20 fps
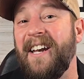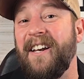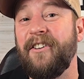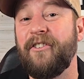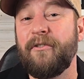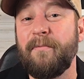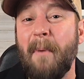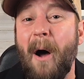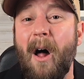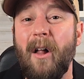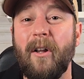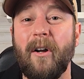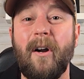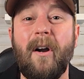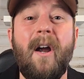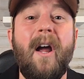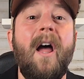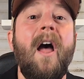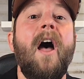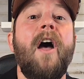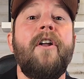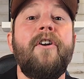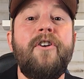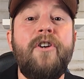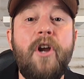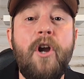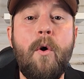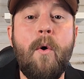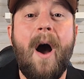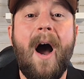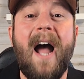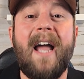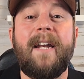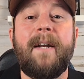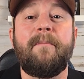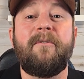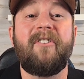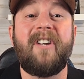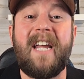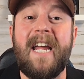smaller, new
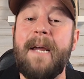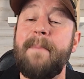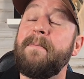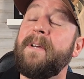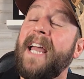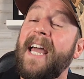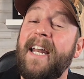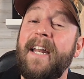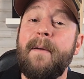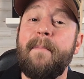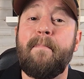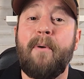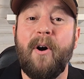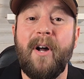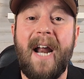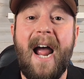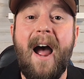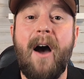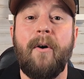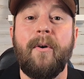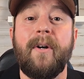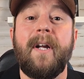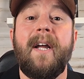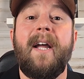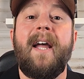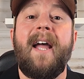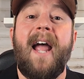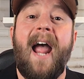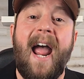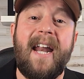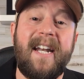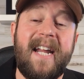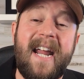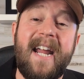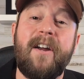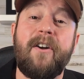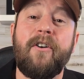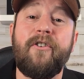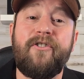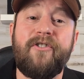items keep getting put out, and
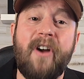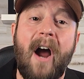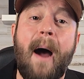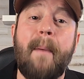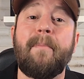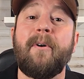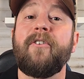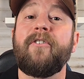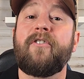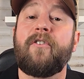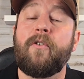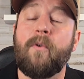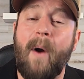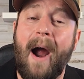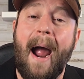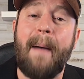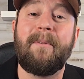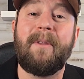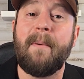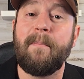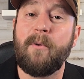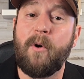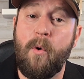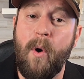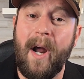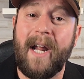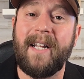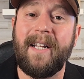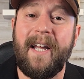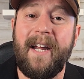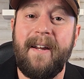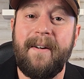eager shoppers grab them quickly.